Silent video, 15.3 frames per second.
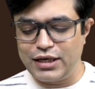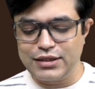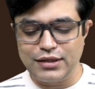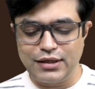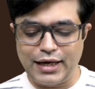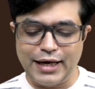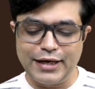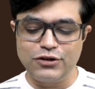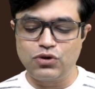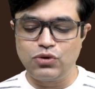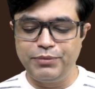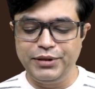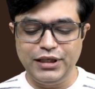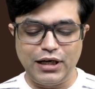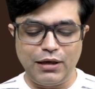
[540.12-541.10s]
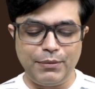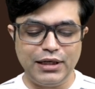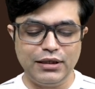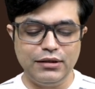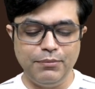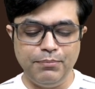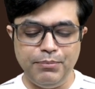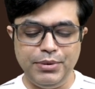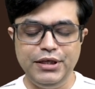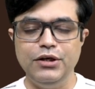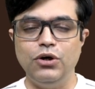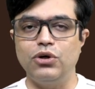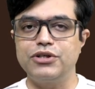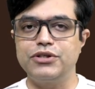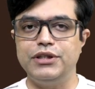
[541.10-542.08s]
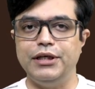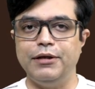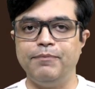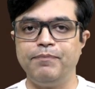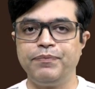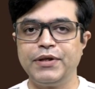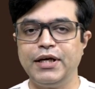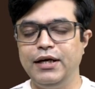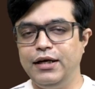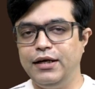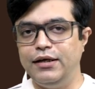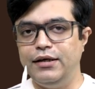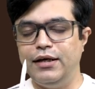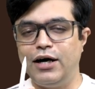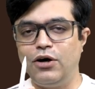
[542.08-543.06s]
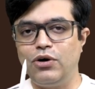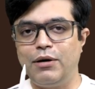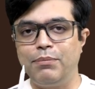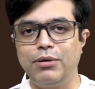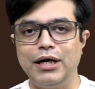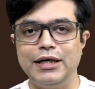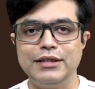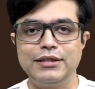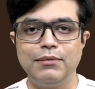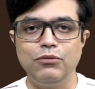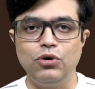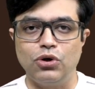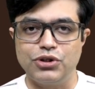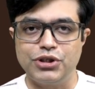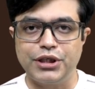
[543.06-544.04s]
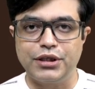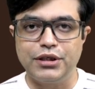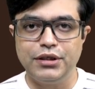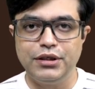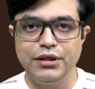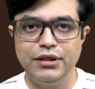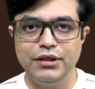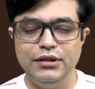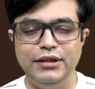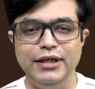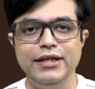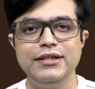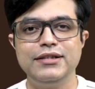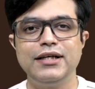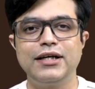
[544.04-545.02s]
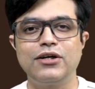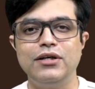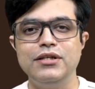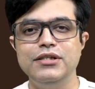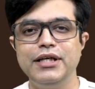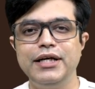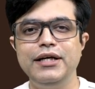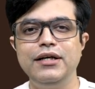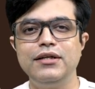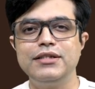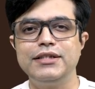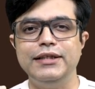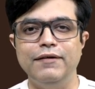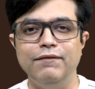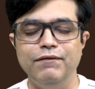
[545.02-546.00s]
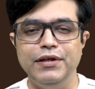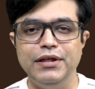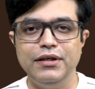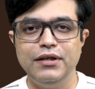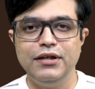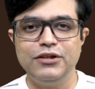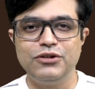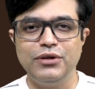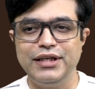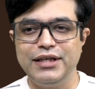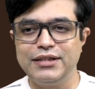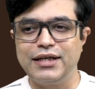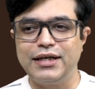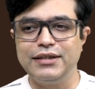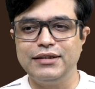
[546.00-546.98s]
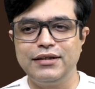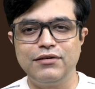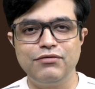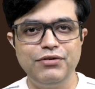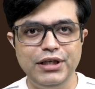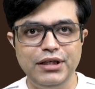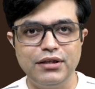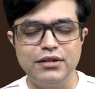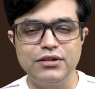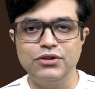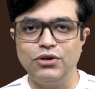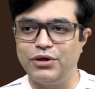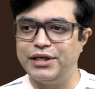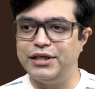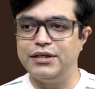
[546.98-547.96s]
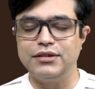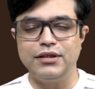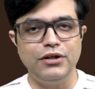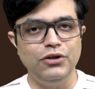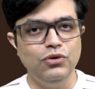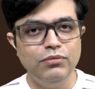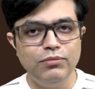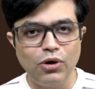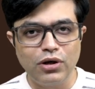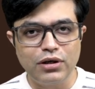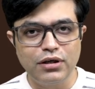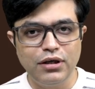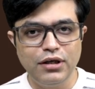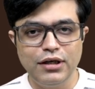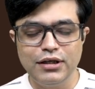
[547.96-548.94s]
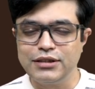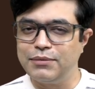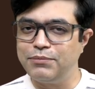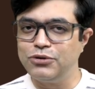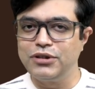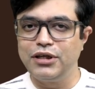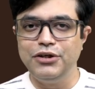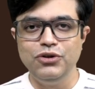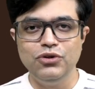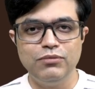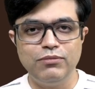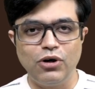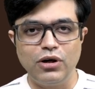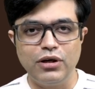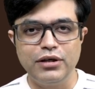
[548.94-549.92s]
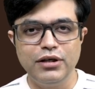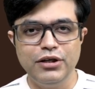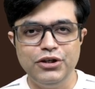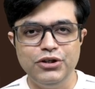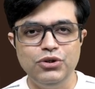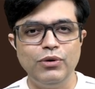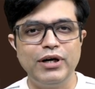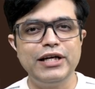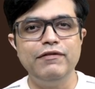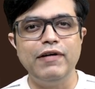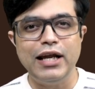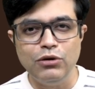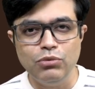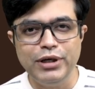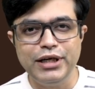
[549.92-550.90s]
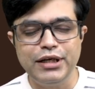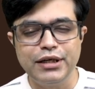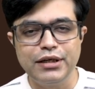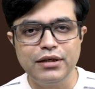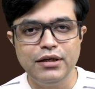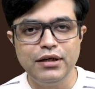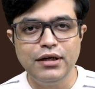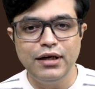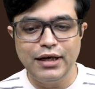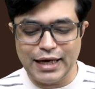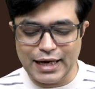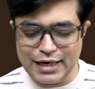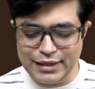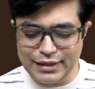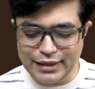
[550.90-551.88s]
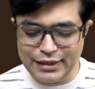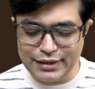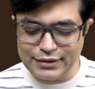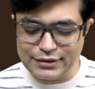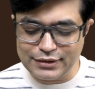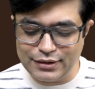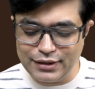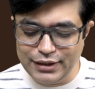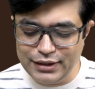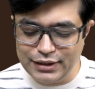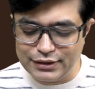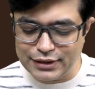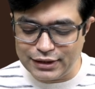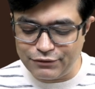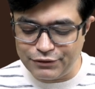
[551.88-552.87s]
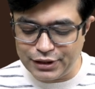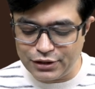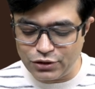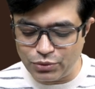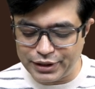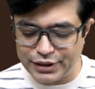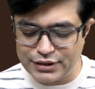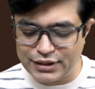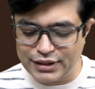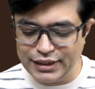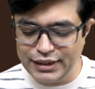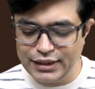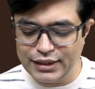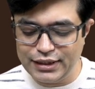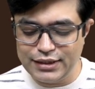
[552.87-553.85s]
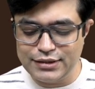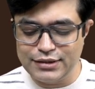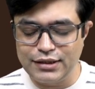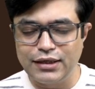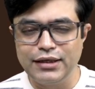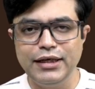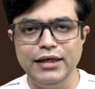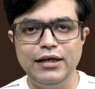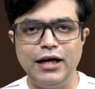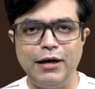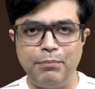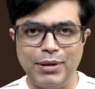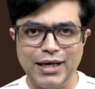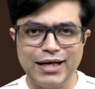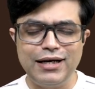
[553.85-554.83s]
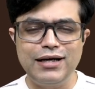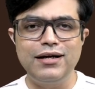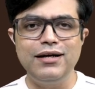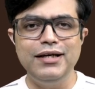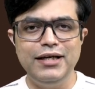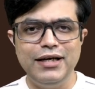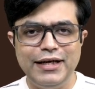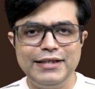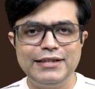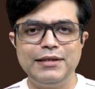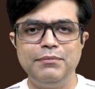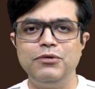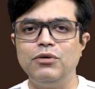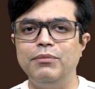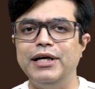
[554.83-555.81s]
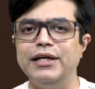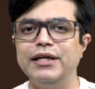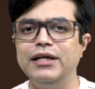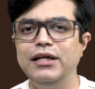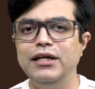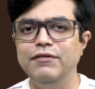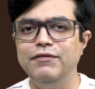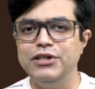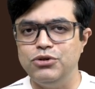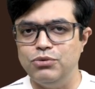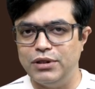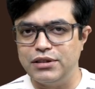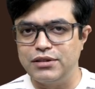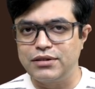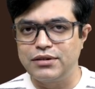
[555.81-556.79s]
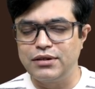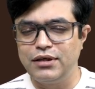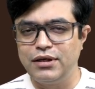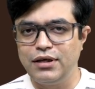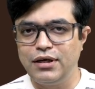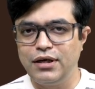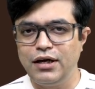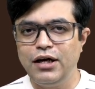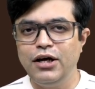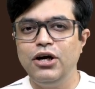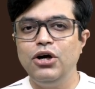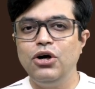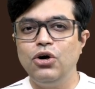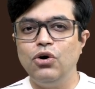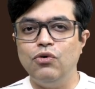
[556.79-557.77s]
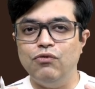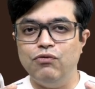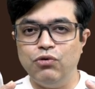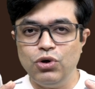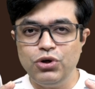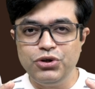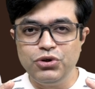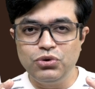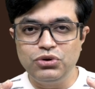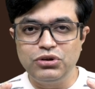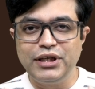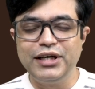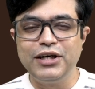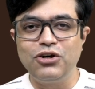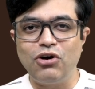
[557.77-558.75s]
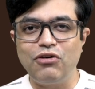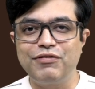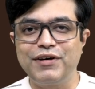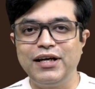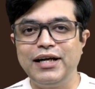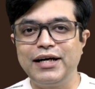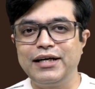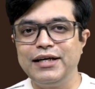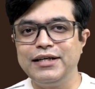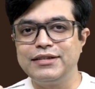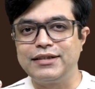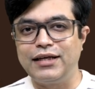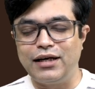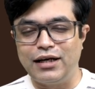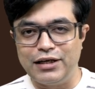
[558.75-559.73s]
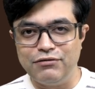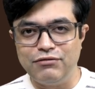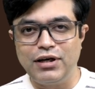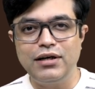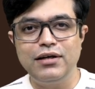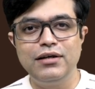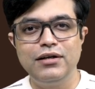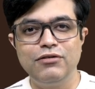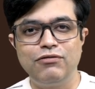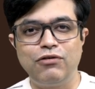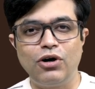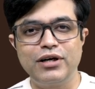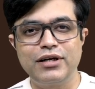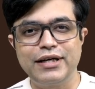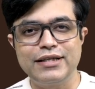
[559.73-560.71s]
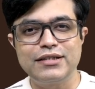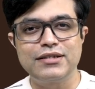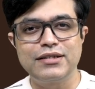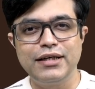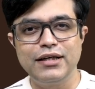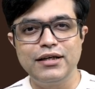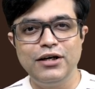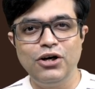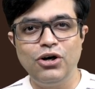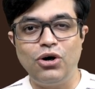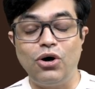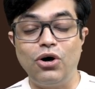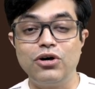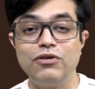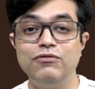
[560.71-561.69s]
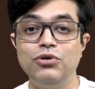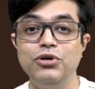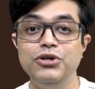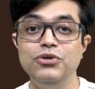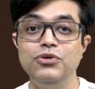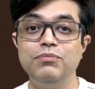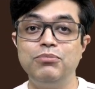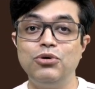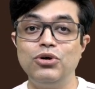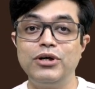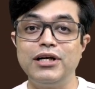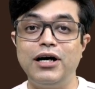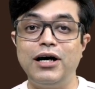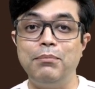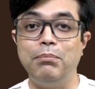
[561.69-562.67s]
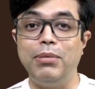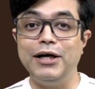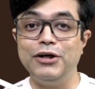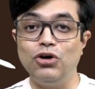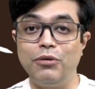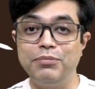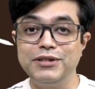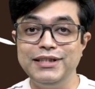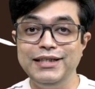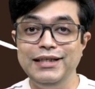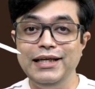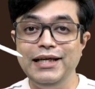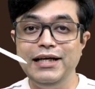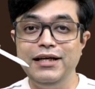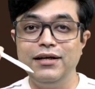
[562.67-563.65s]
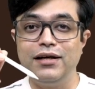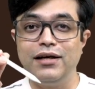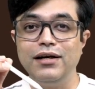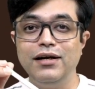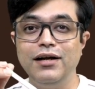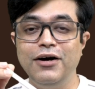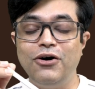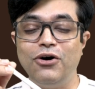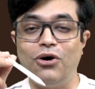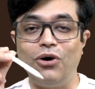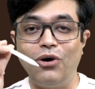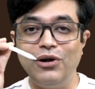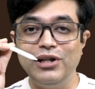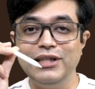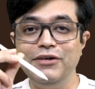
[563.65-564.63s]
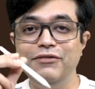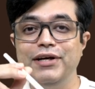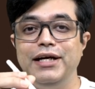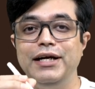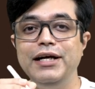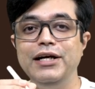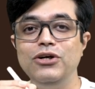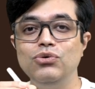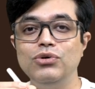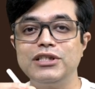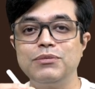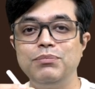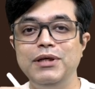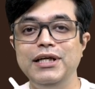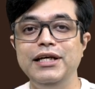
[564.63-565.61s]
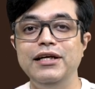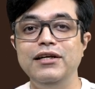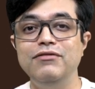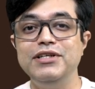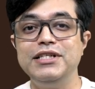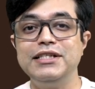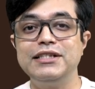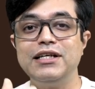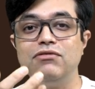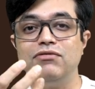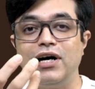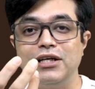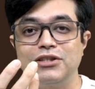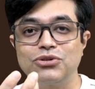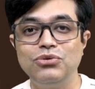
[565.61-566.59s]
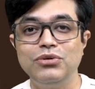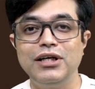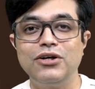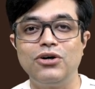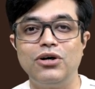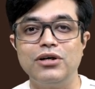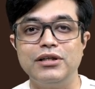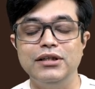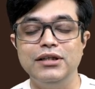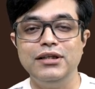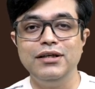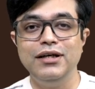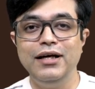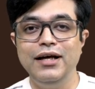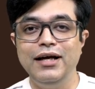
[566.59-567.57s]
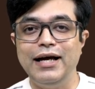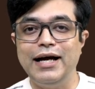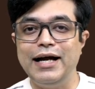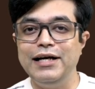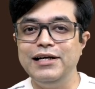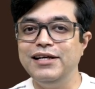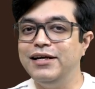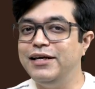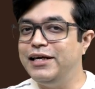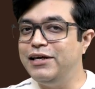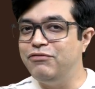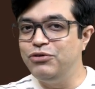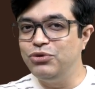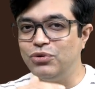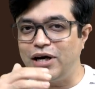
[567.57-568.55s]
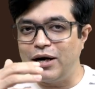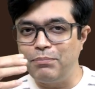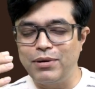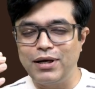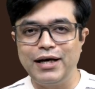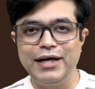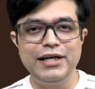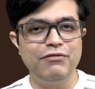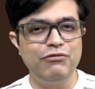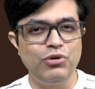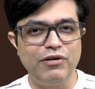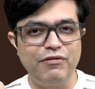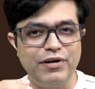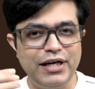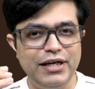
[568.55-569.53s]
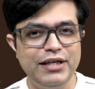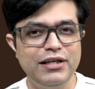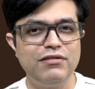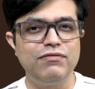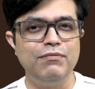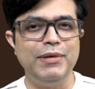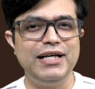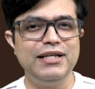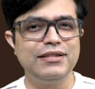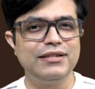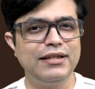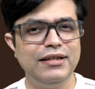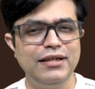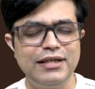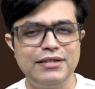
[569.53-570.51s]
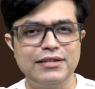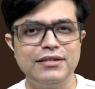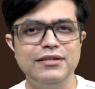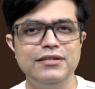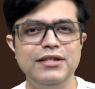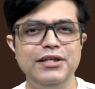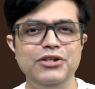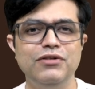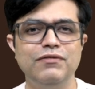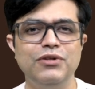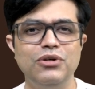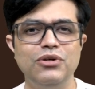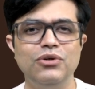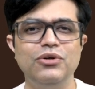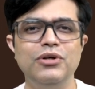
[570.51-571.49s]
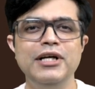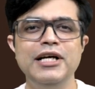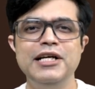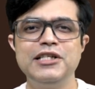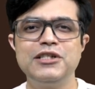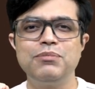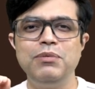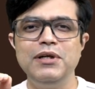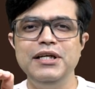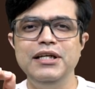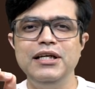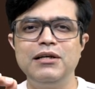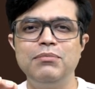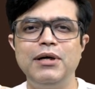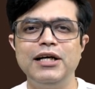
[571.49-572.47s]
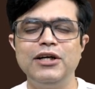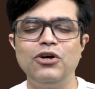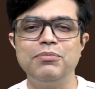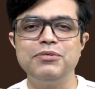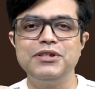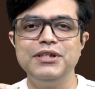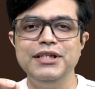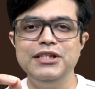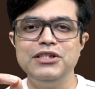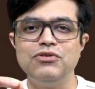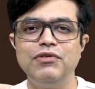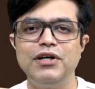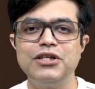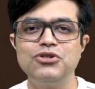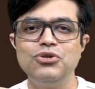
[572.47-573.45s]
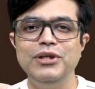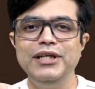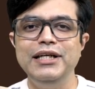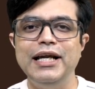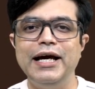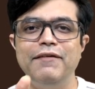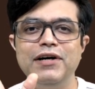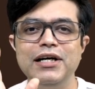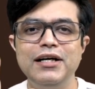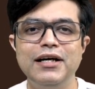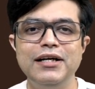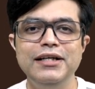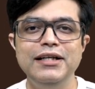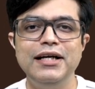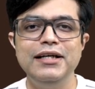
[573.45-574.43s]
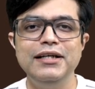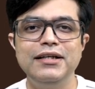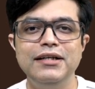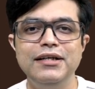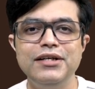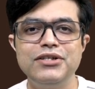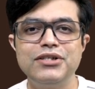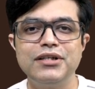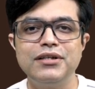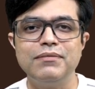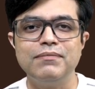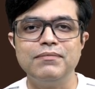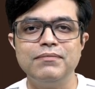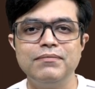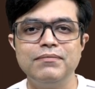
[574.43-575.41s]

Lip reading: answer has to be among B or C. Now apply some logic. There is a congenital CMV. So it is either a fetus or it is a newborn. Suppose a newborn you are evaluating and it is screening that we are doing. Screening is done in apparently asymptomatic individuals. Would you think of collecting saliva for testing, or would you put a biopsy needle all the way into a spleen, which is a vascular organ? And if you have read enough medicine and surgery, you would know splenic biopsy is virtually never done in any condition,